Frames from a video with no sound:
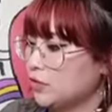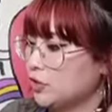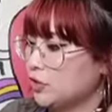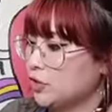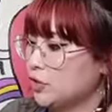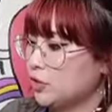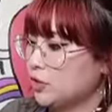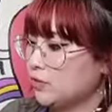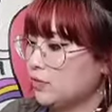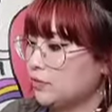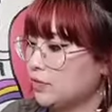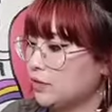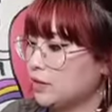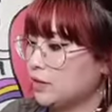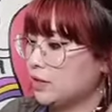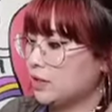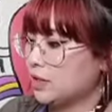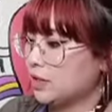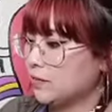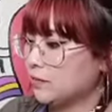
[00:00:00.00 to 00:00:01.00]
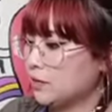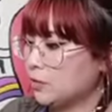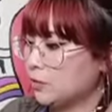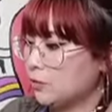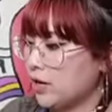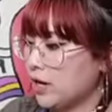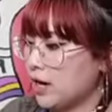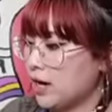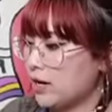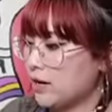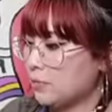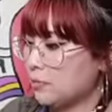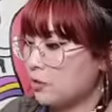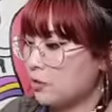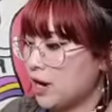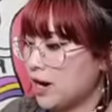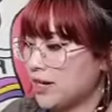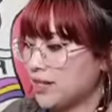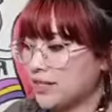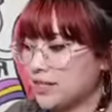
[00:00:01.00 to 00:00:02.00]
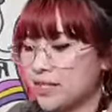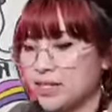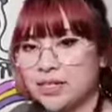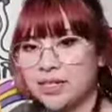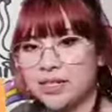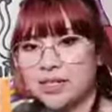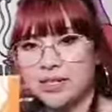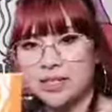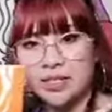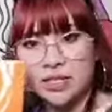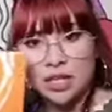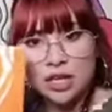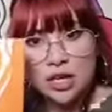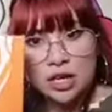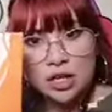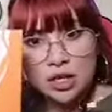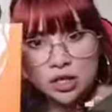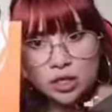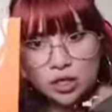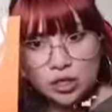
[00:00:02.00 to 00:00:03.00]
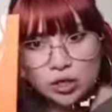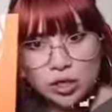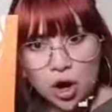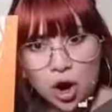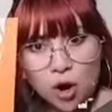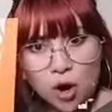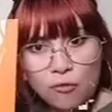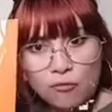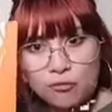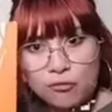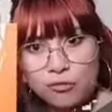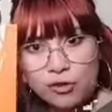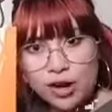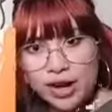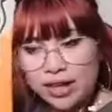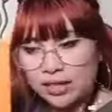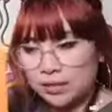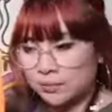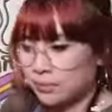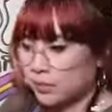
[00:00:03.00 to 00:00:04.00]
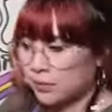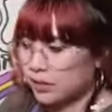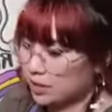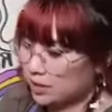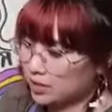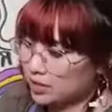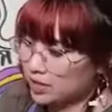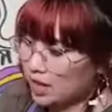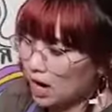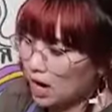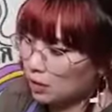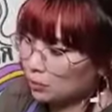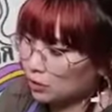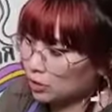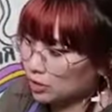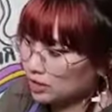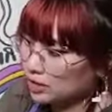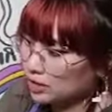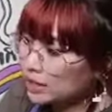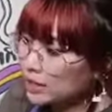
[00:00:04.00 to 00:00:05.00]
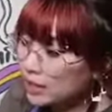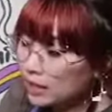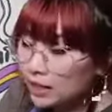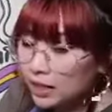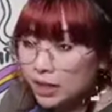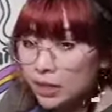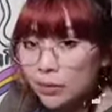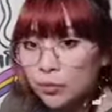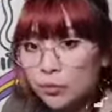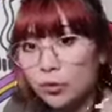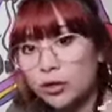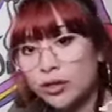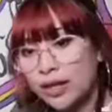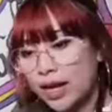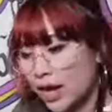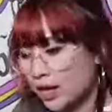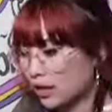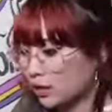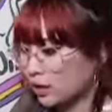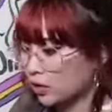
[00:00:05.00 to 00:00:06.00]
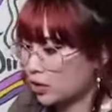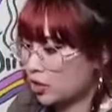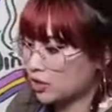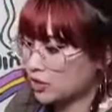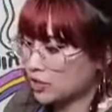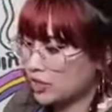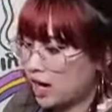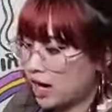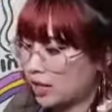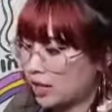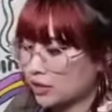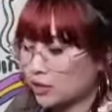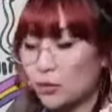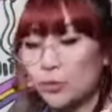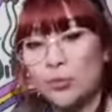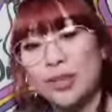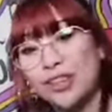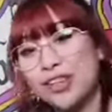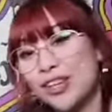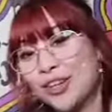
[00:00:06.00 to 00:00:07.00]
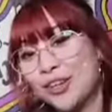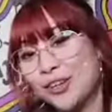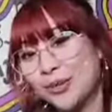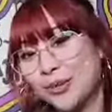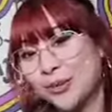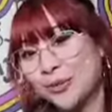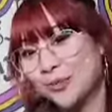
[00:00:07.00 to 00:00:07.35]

of the giveaway prizes, don't fret because our team will get in contact with you.